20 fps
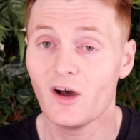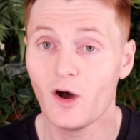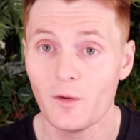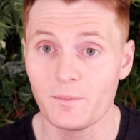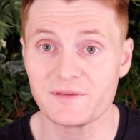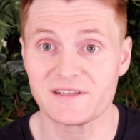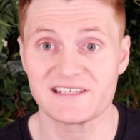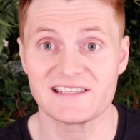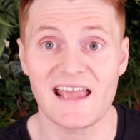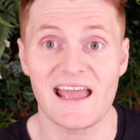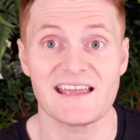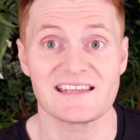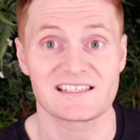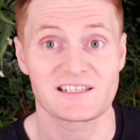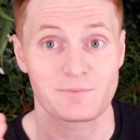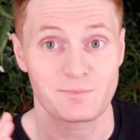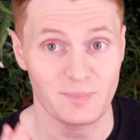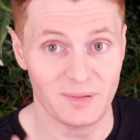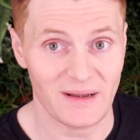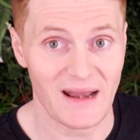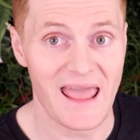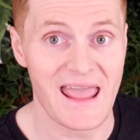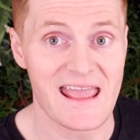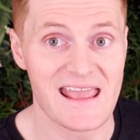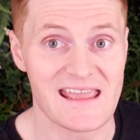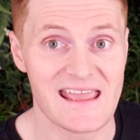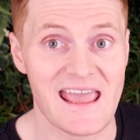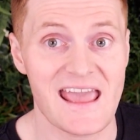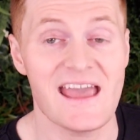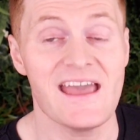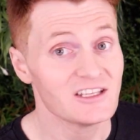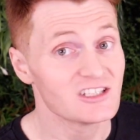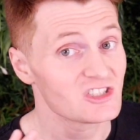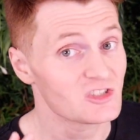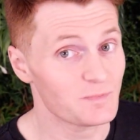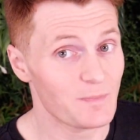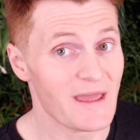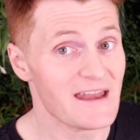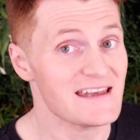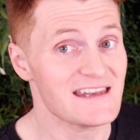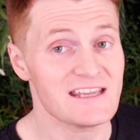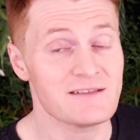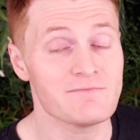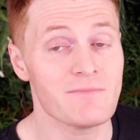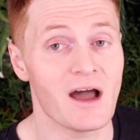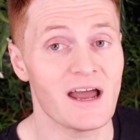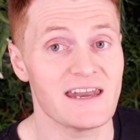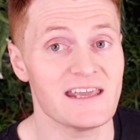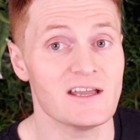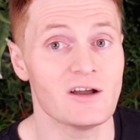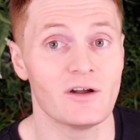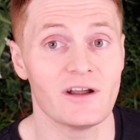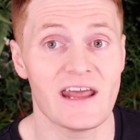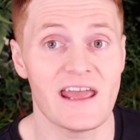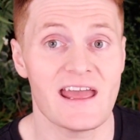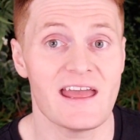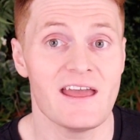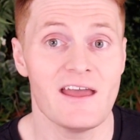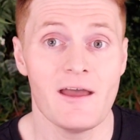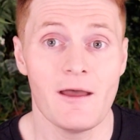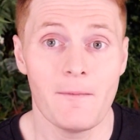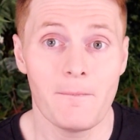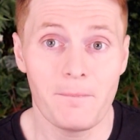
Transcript: obsessed, playing it, spending money on it.